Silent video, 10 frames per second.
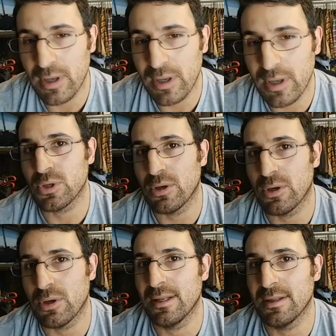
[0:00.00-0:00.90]
hard to get
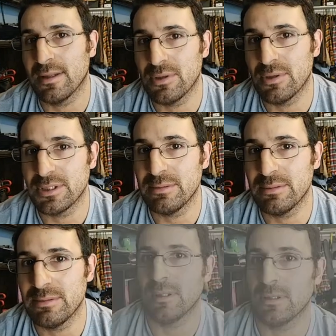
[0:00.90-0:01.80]
at the time. There seems to
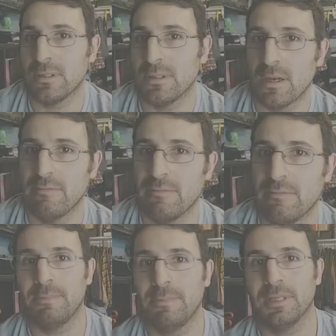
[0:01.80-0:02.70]
be a lot of the
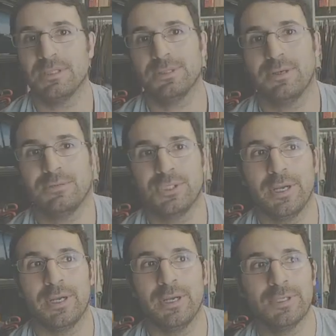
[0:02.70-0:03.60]
populations have
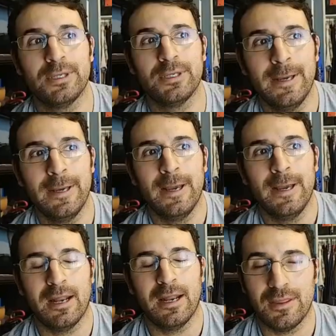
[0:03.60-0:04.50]
changed.
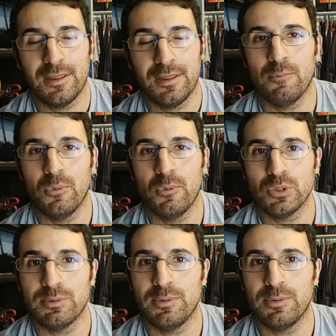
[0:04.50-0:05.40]
And I think most people
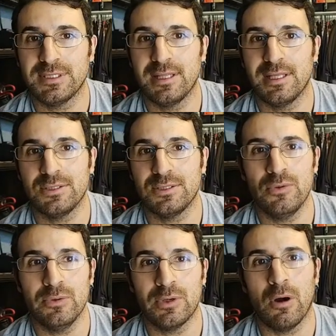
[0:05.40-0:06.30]
have said that's due
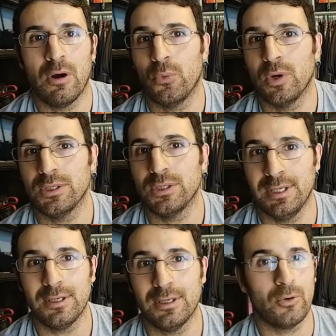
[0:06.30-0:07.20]
to Card Rush
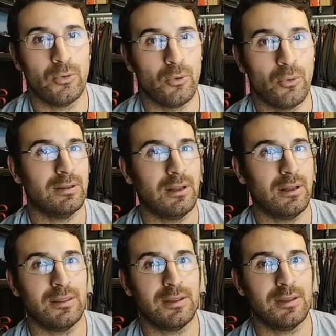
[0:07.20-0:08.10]
Inc. grading a lot
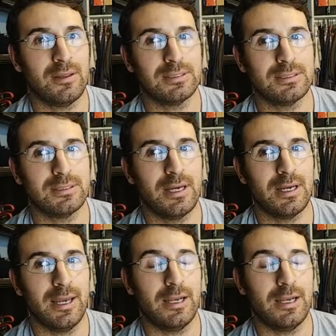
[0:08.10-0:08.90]
of these. And